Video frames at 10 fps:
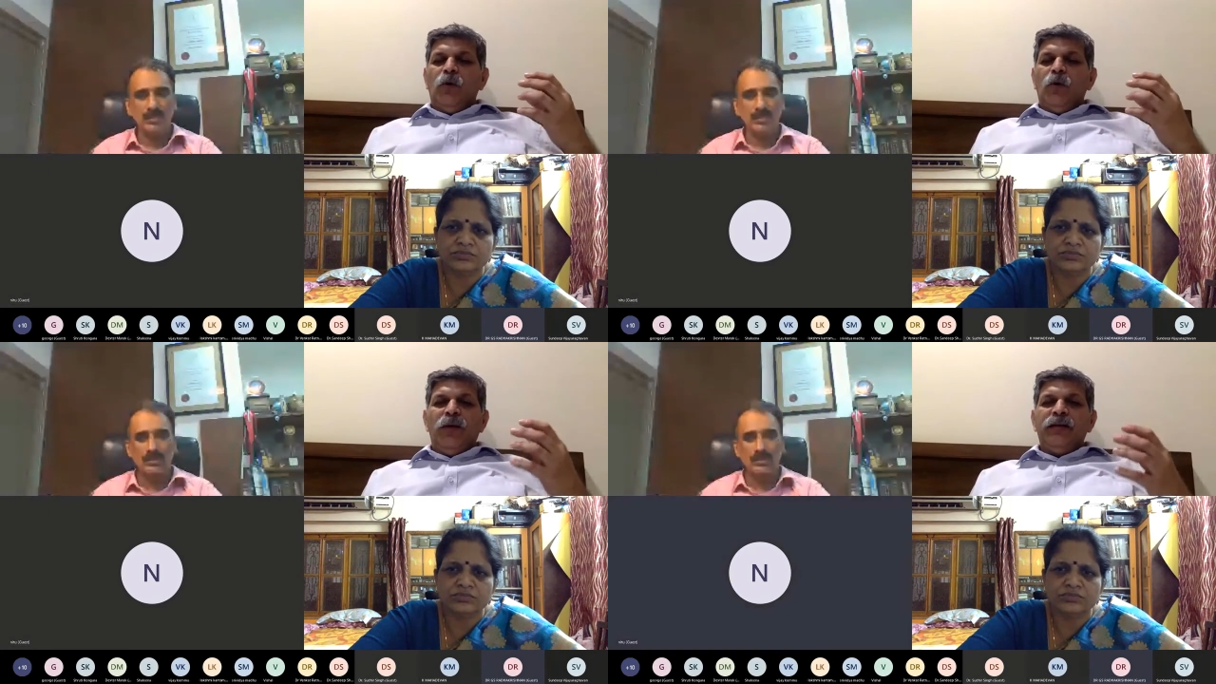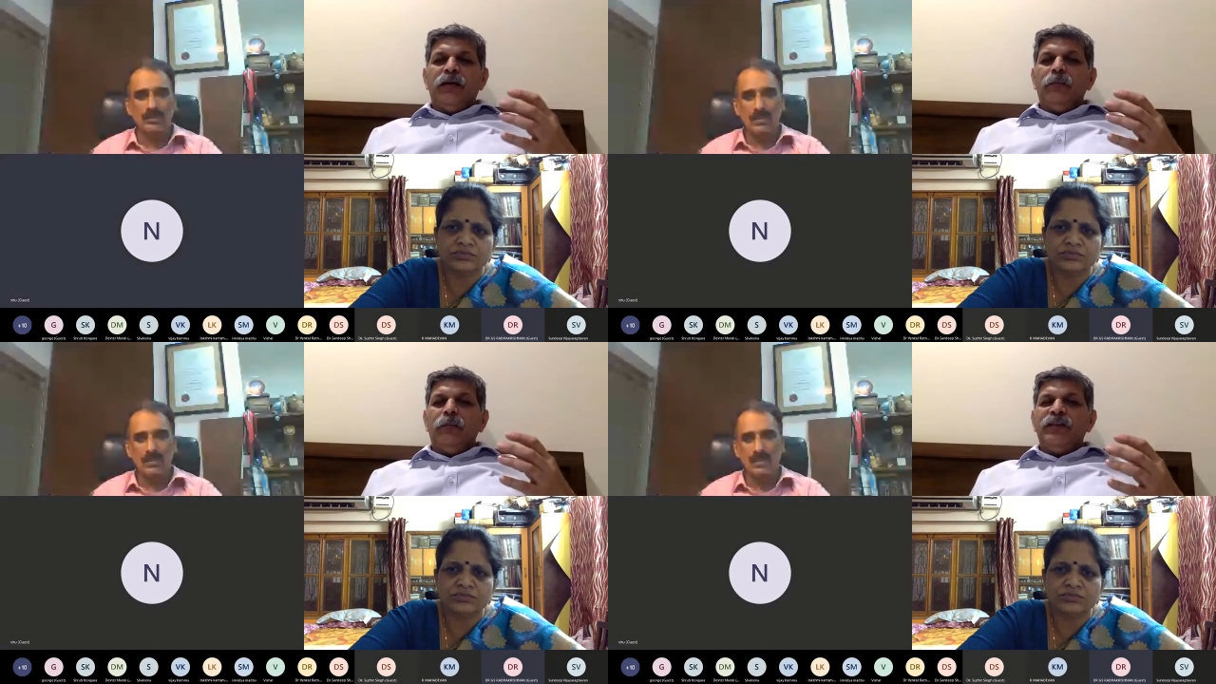Speaker 1: The
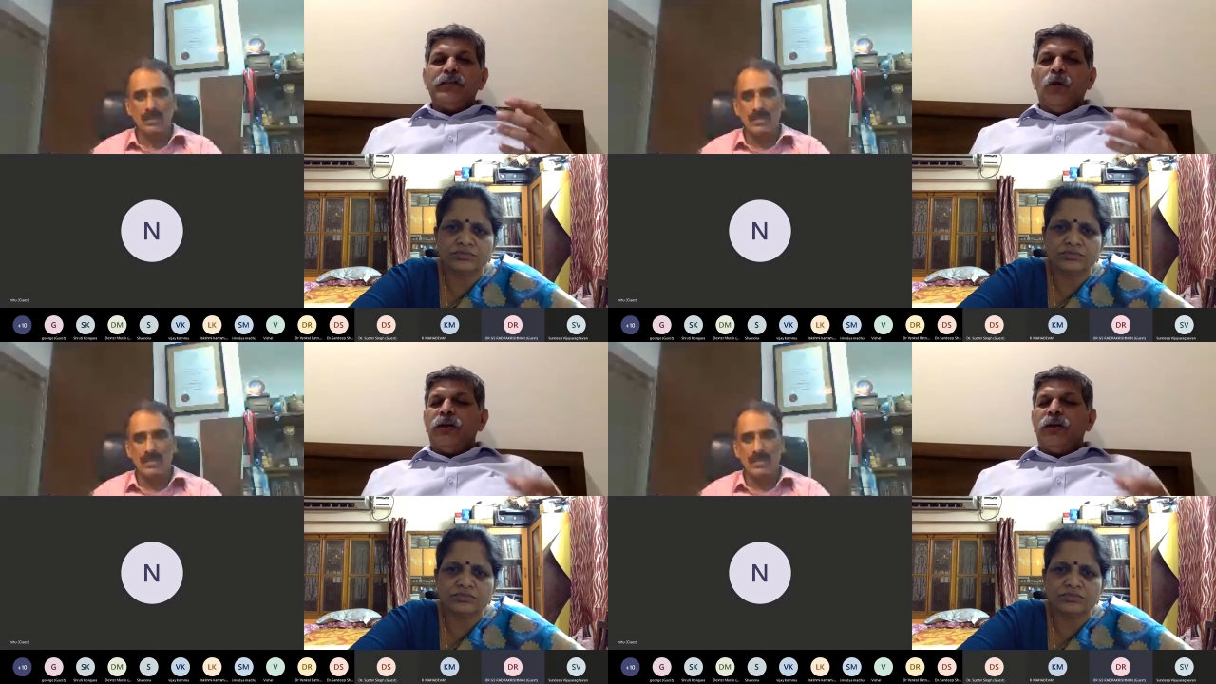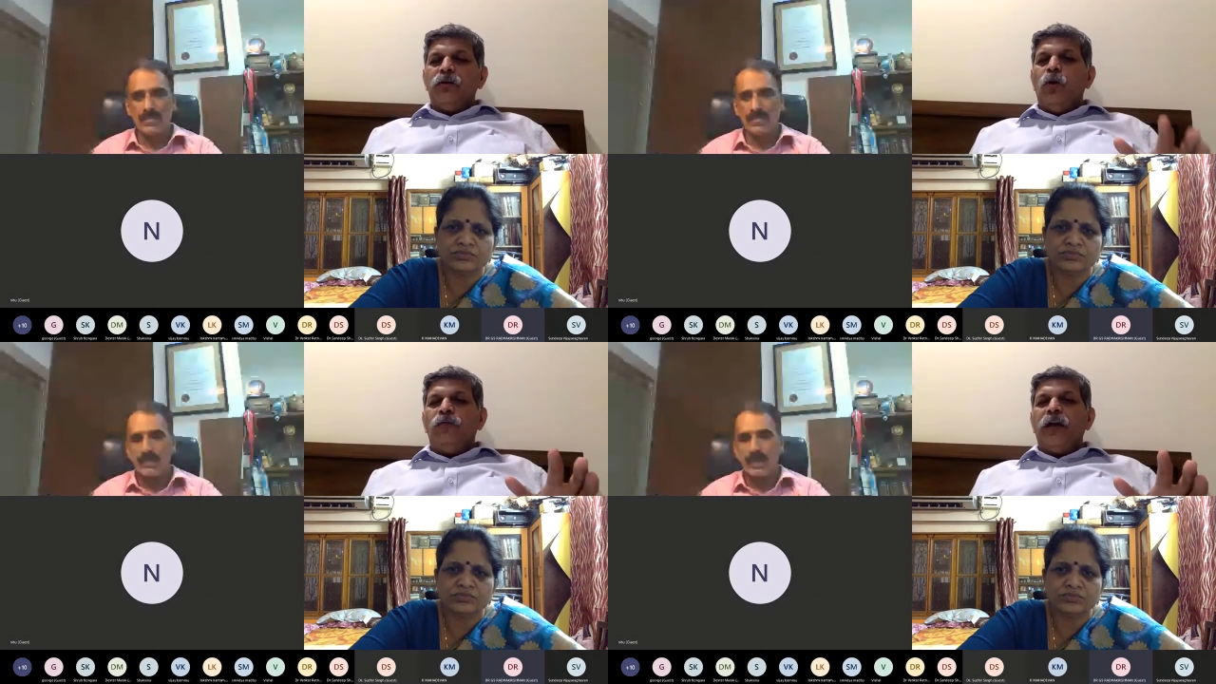moment a patient
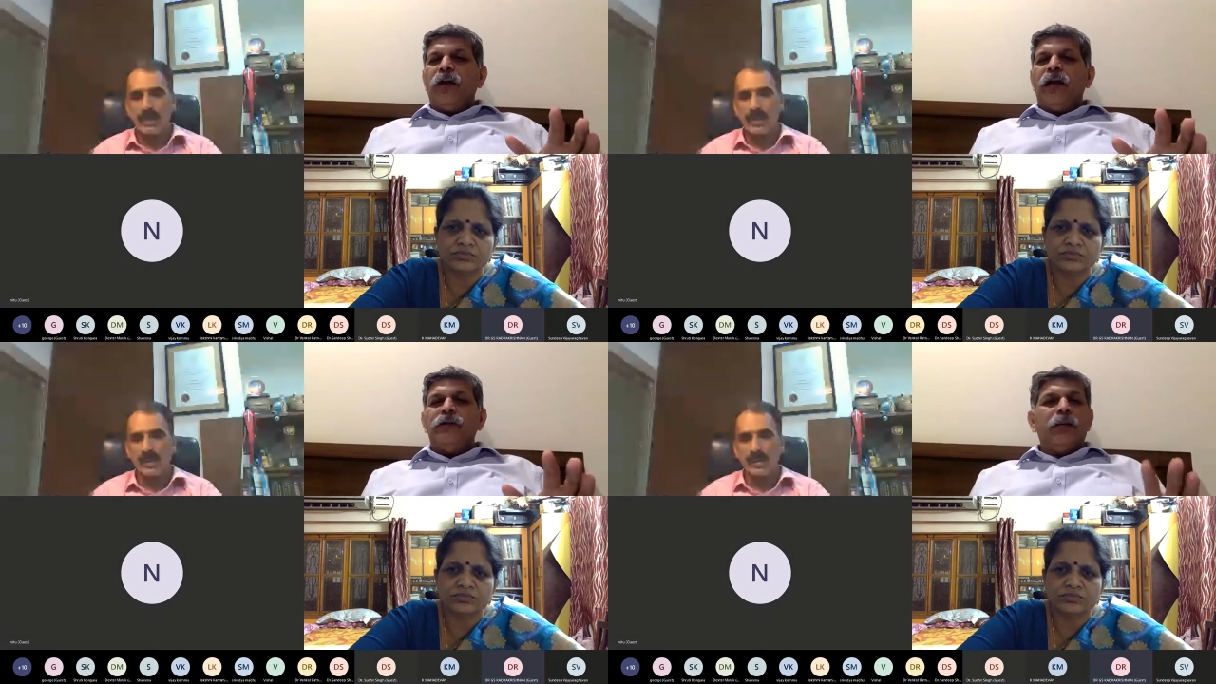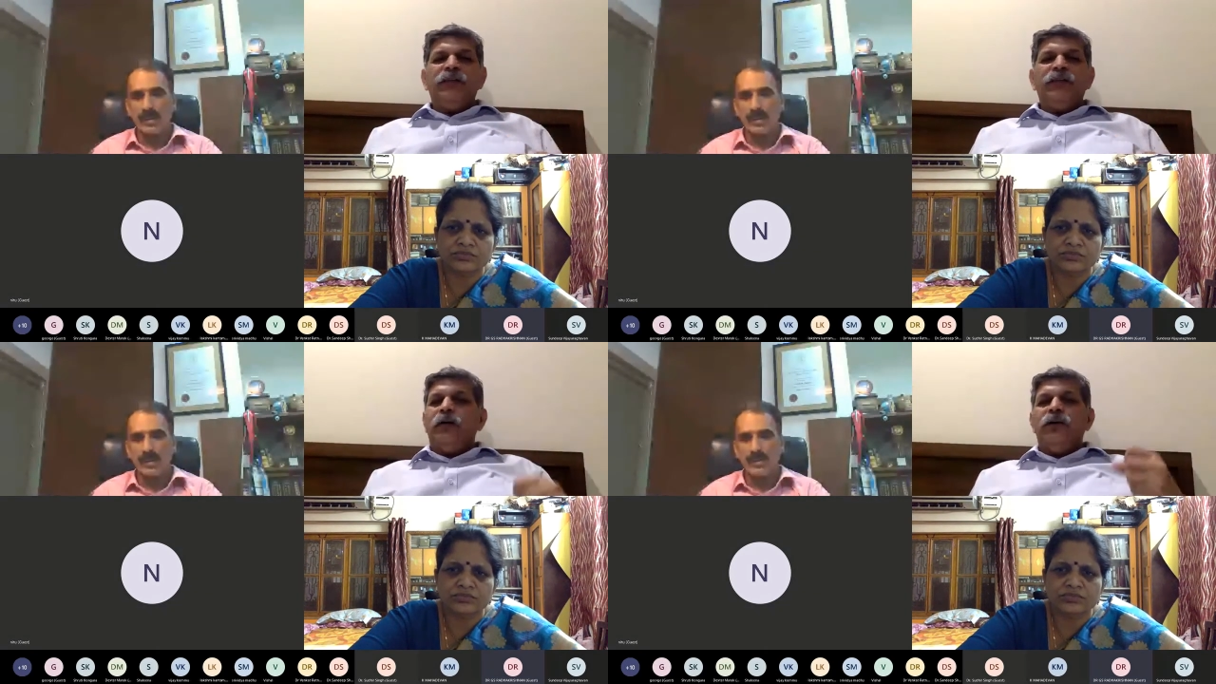wanted to go for
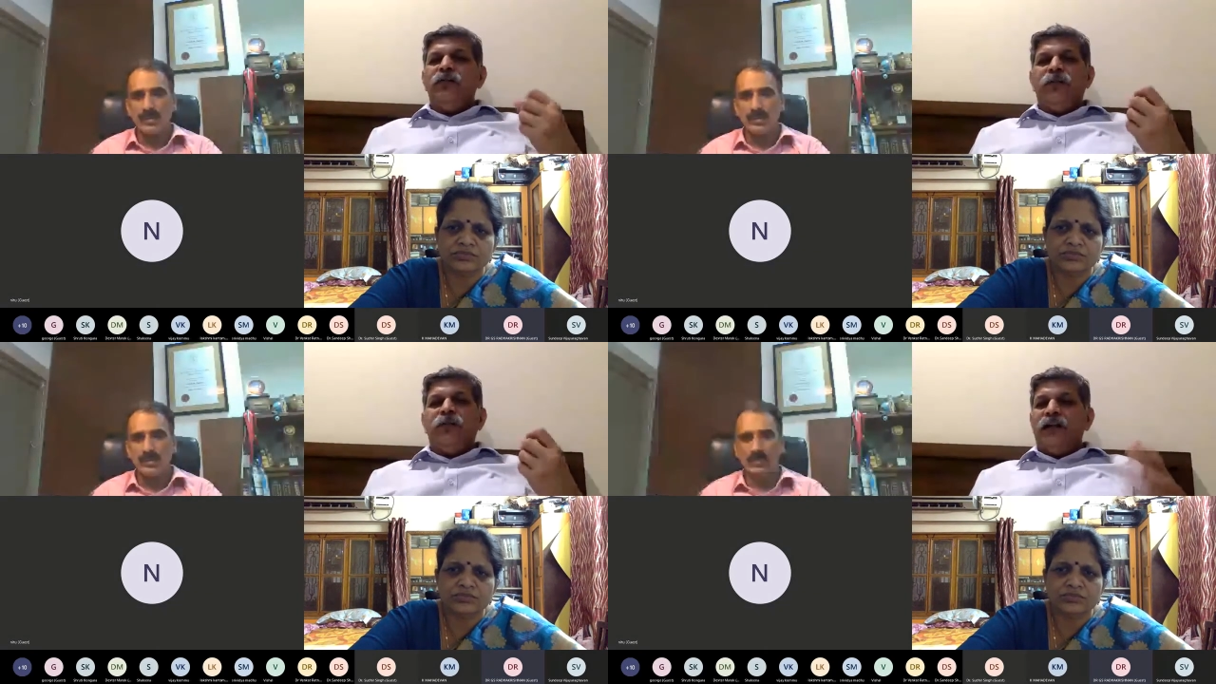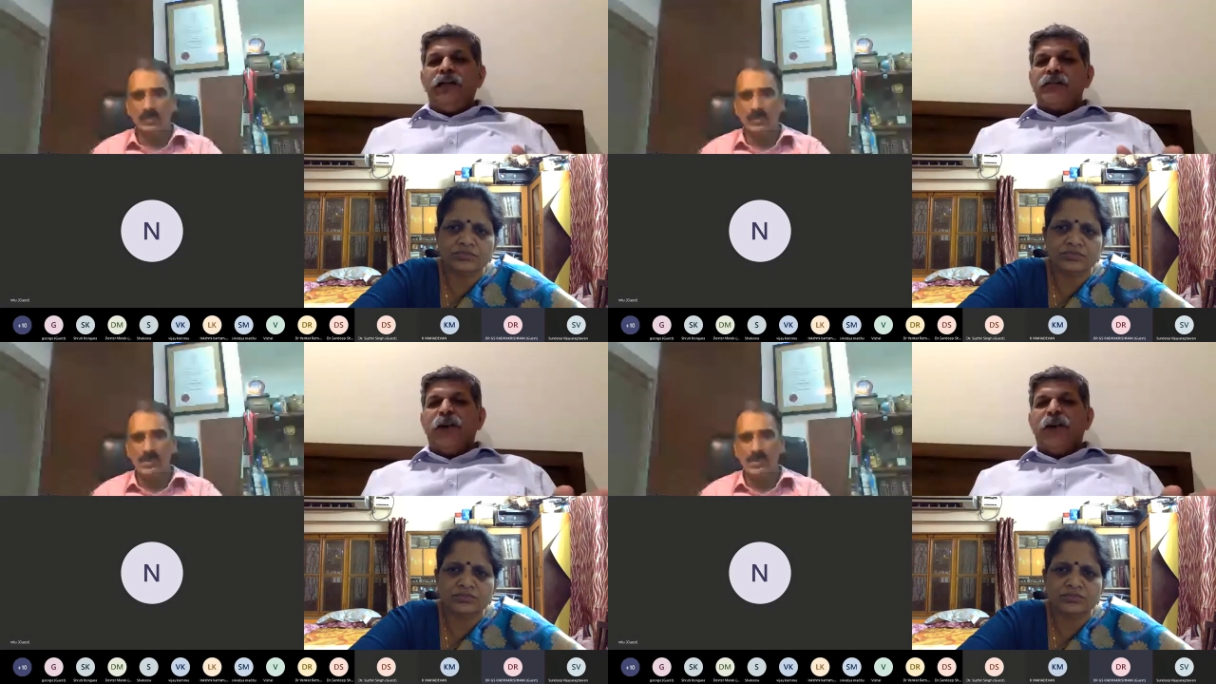radiotherapy, they would
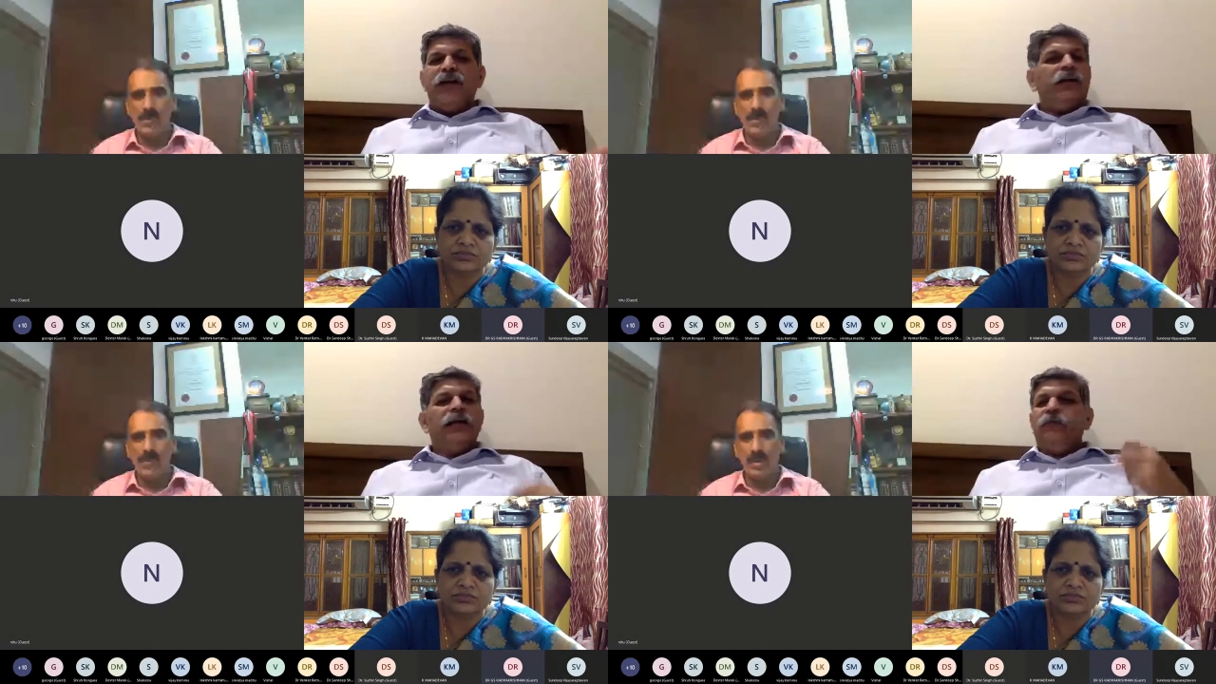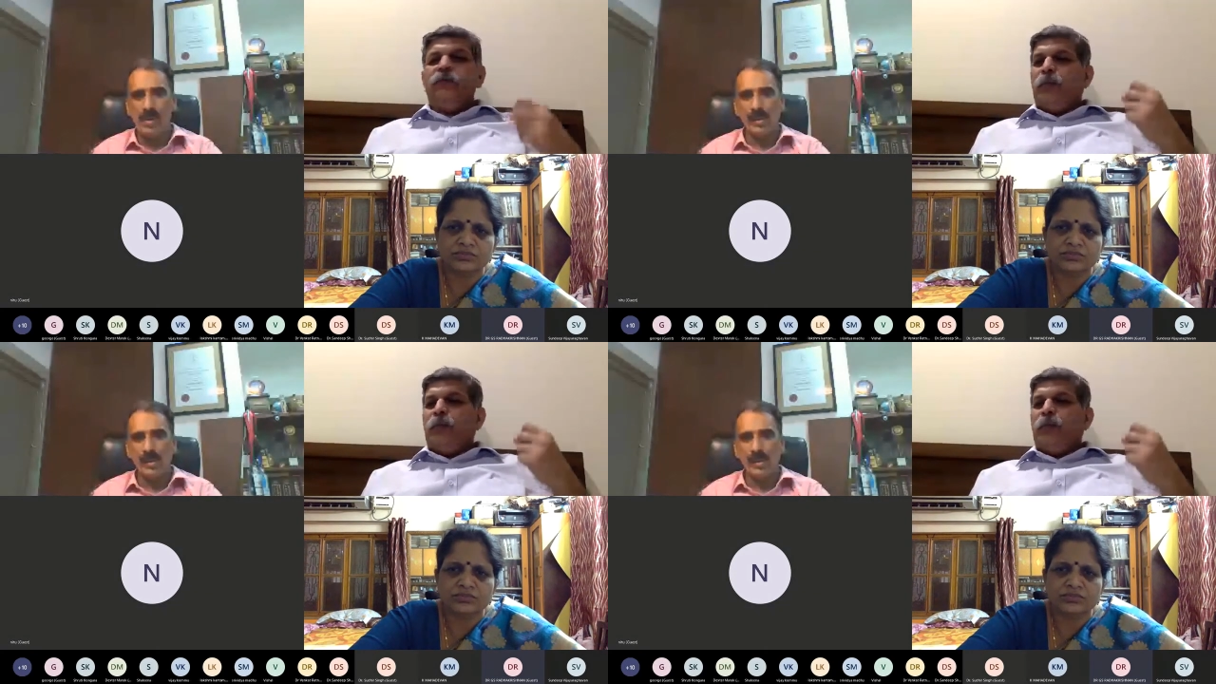deflate the expander and